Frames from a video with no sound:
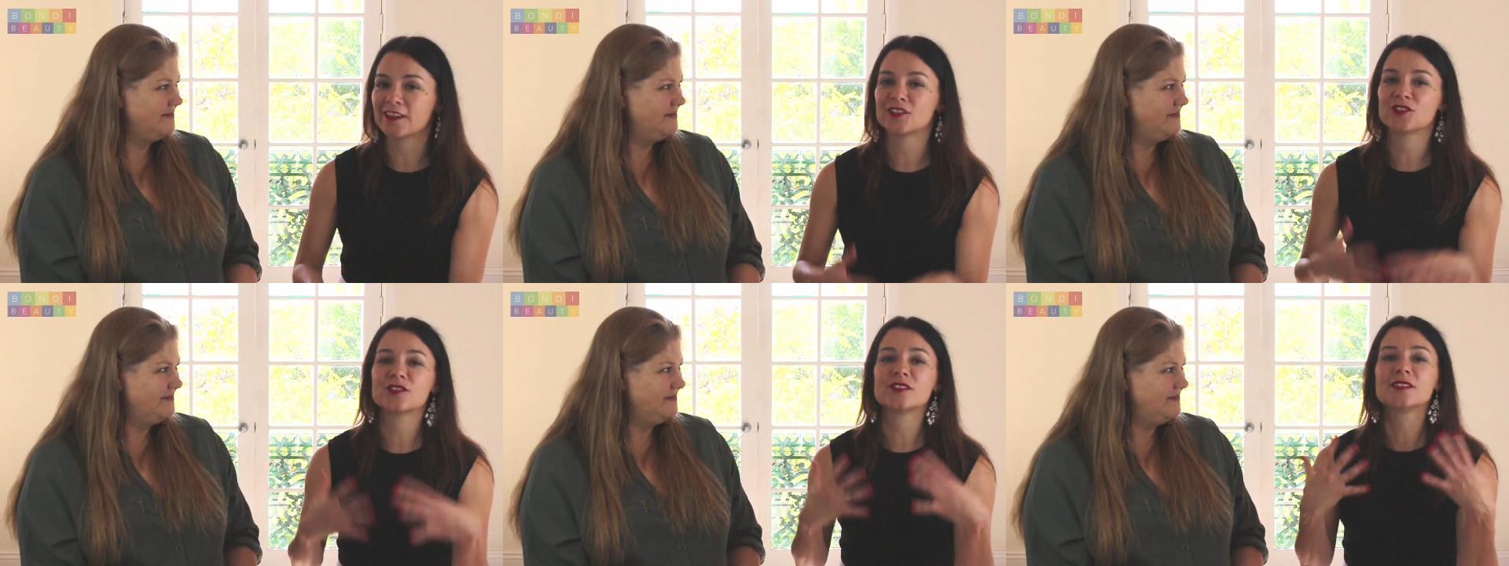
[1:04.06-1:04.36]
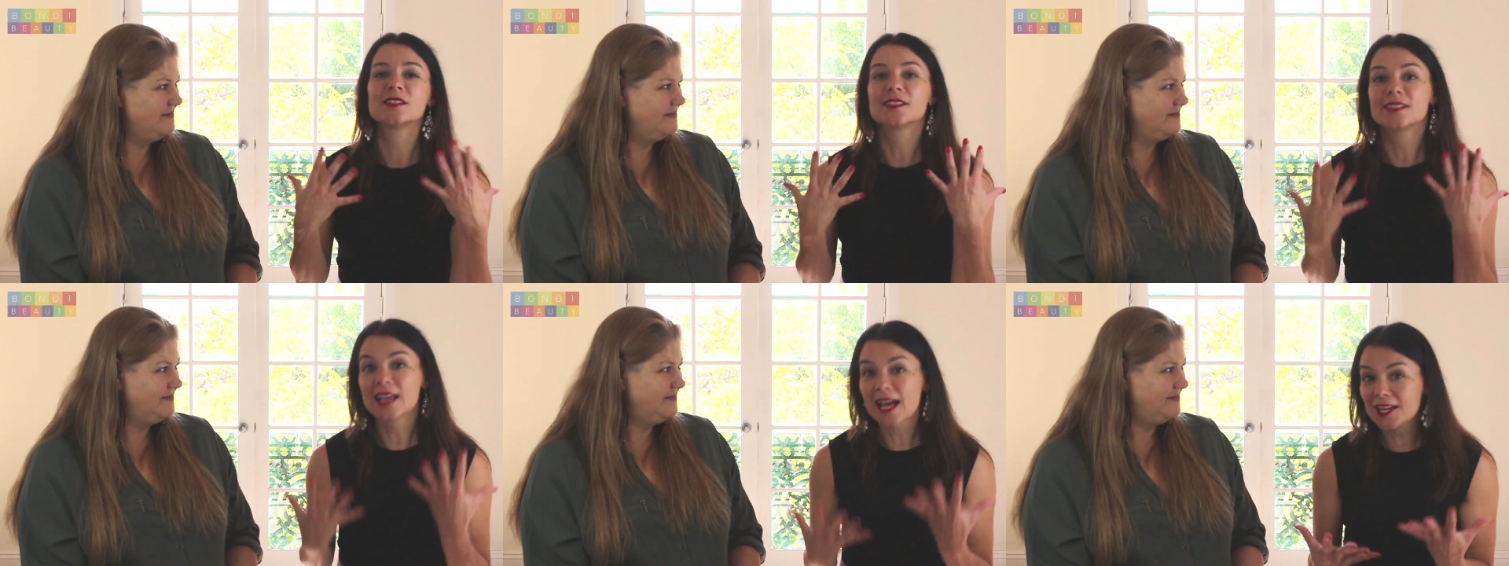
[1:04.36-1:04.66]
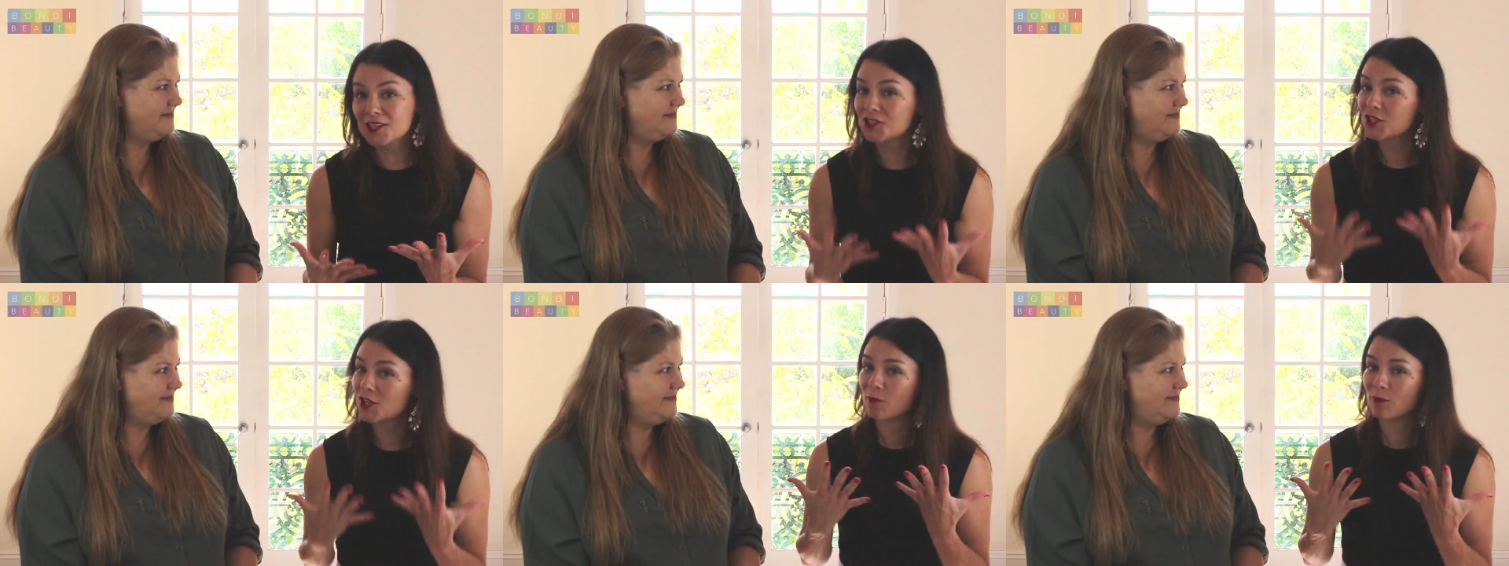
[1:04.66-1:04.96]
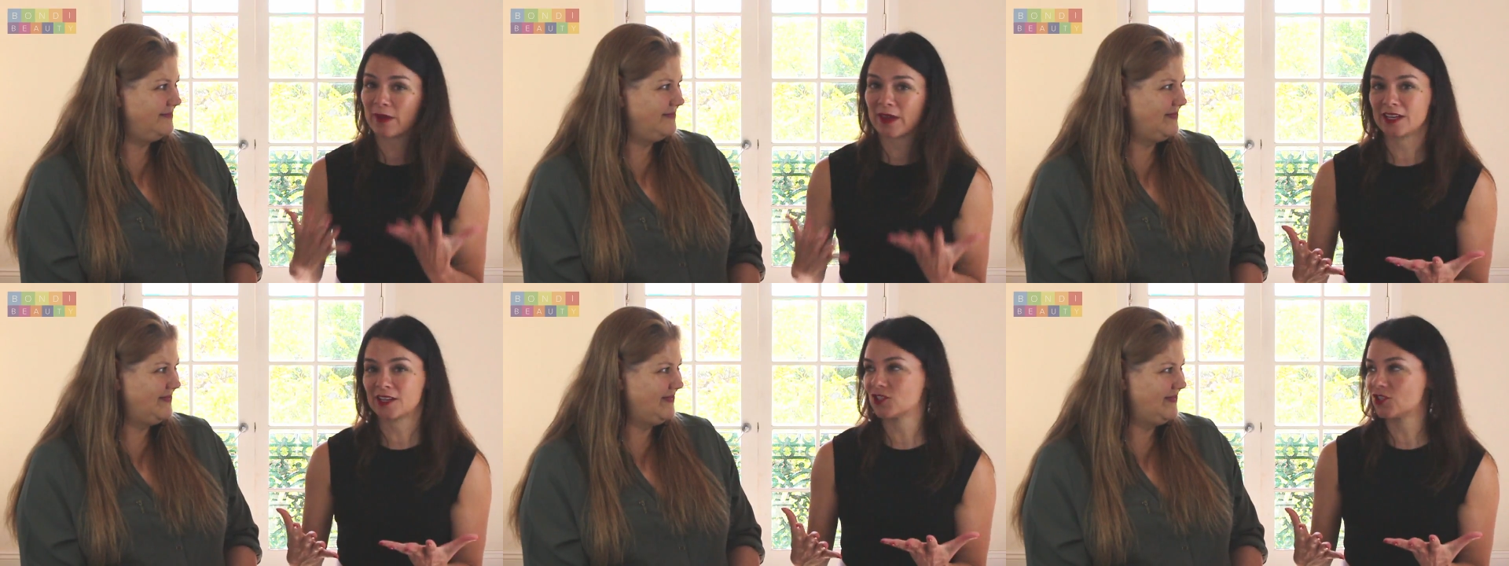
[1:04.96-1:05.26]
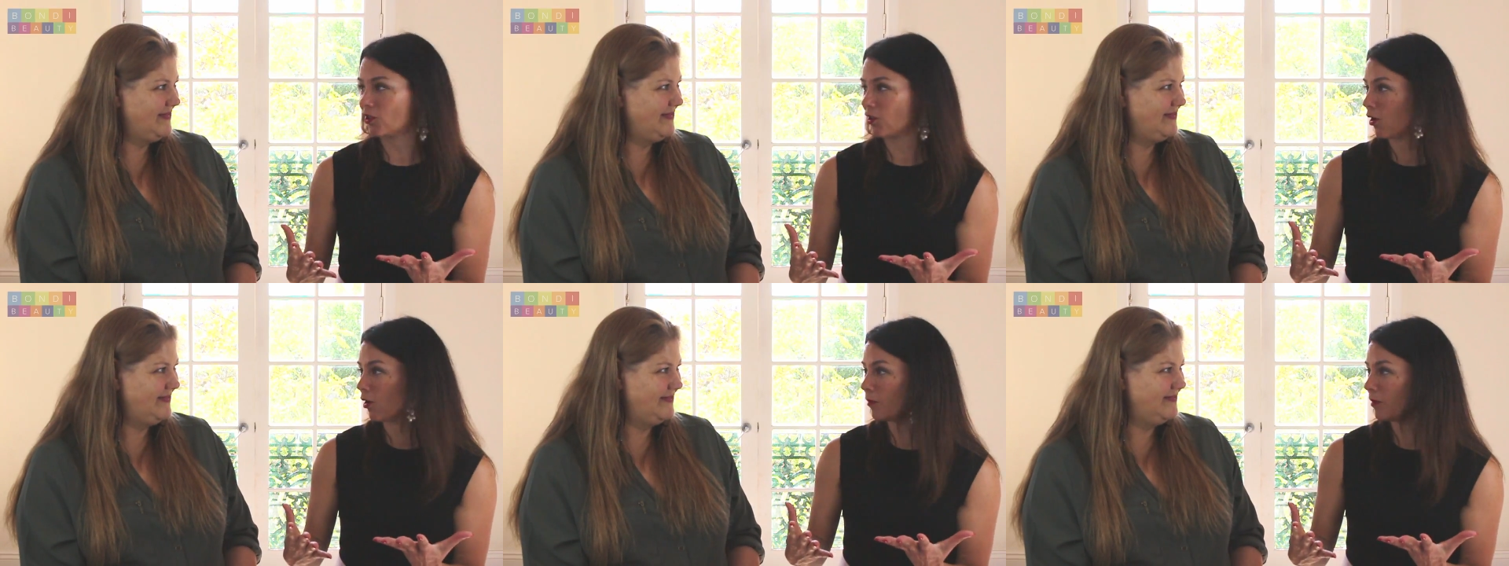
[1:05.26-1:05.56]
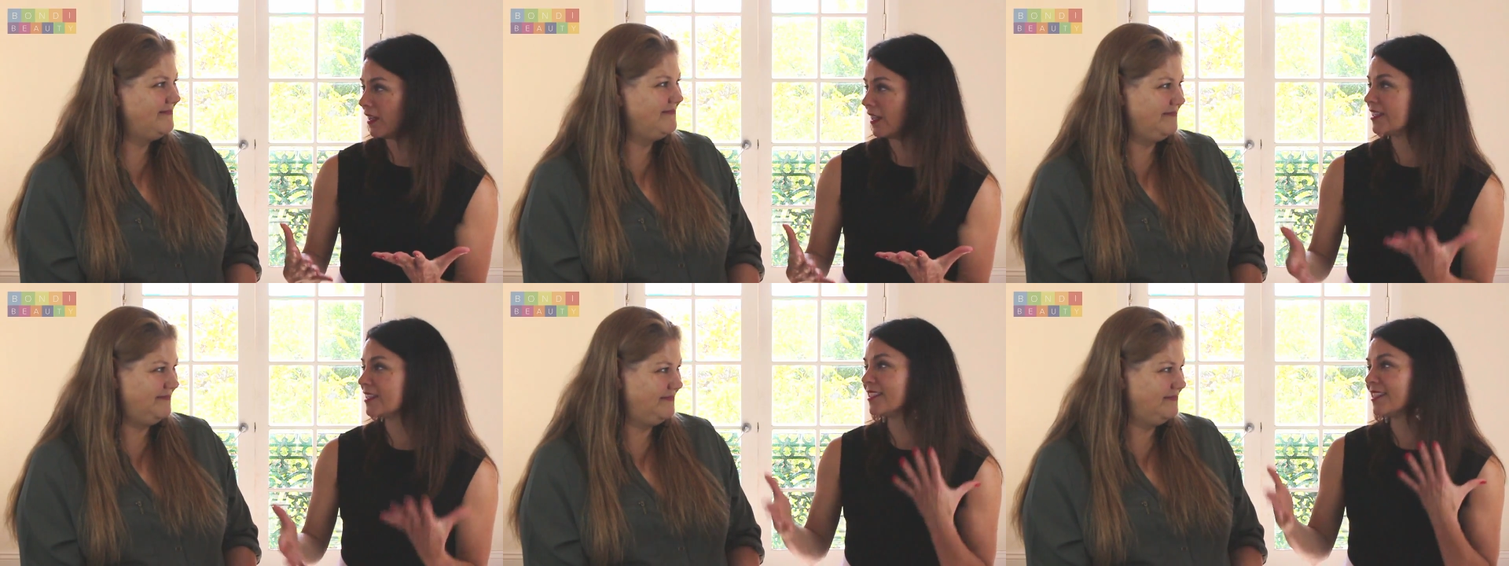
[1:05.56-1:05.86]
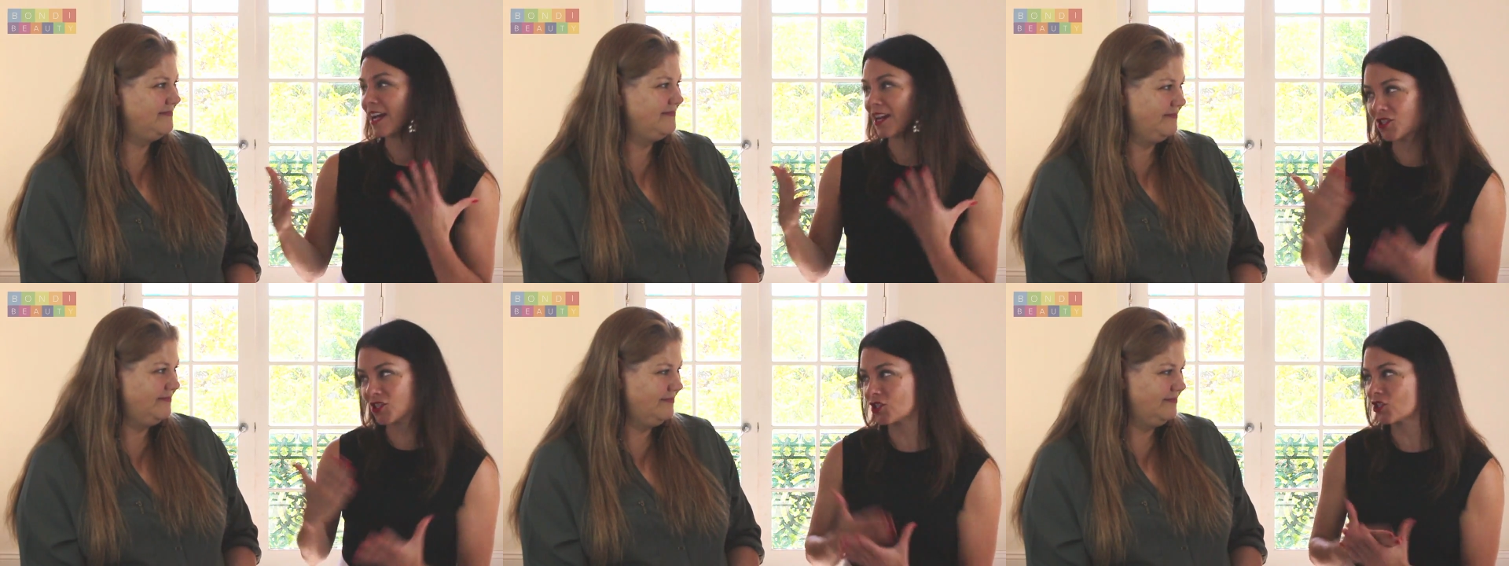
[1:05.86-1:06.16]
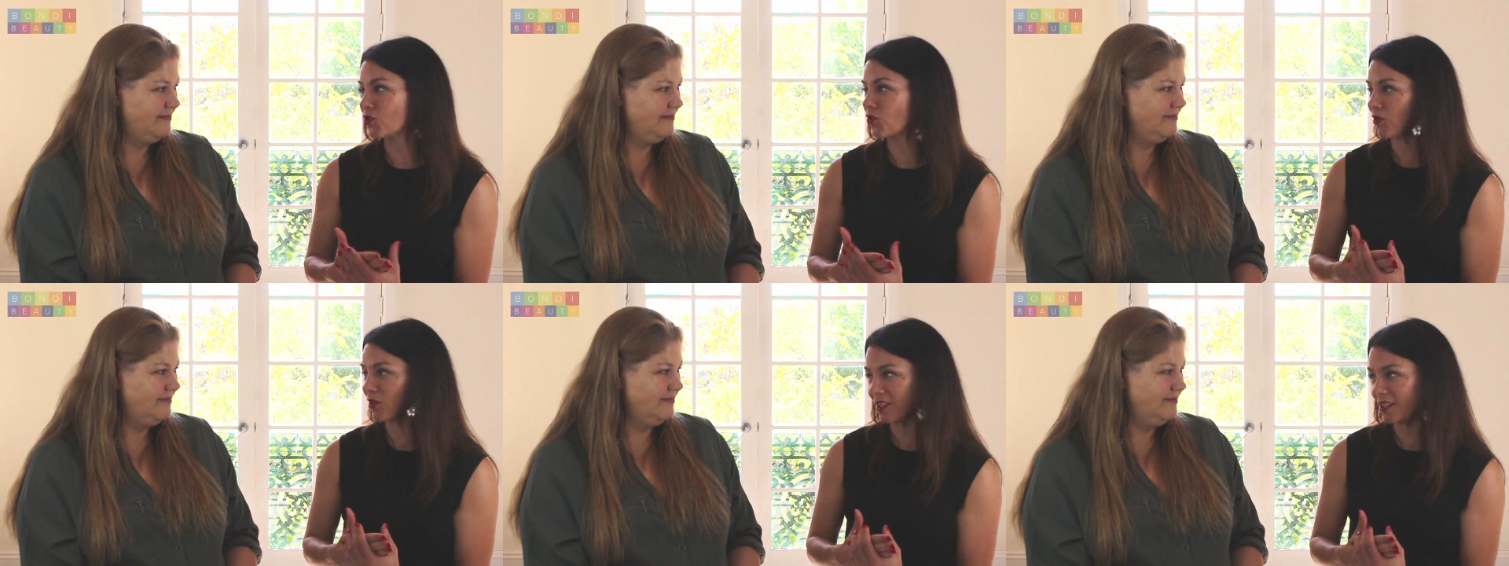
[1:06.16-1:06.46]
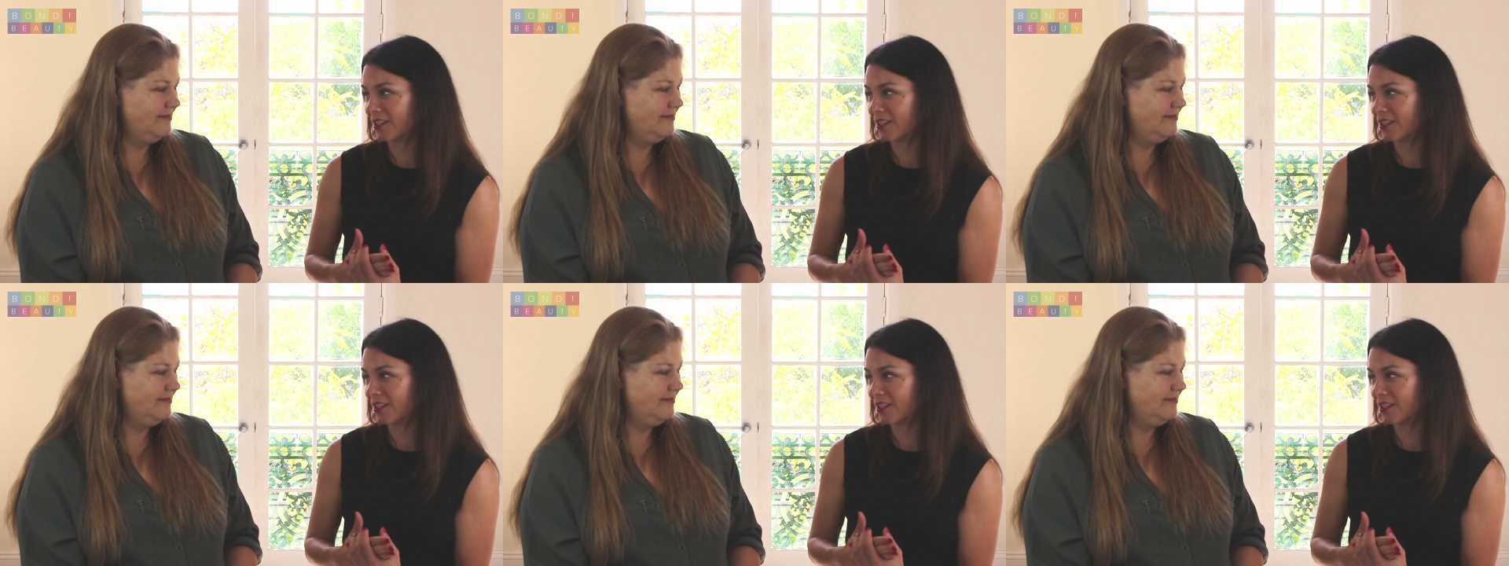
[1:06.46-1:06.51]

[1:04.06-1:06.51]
Speaker 1: they do such a better job in such a shorter